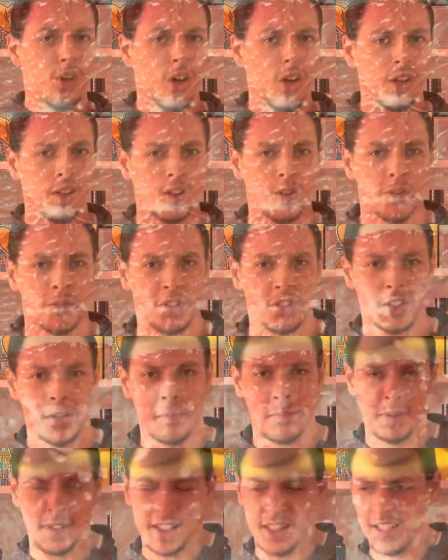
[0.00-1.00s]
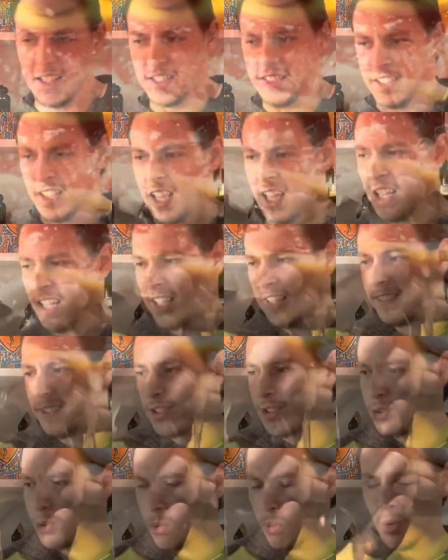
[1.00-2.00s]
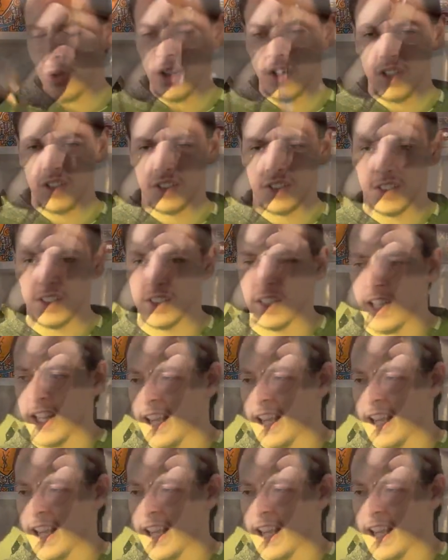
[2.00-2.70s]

all over the place. It's squirted,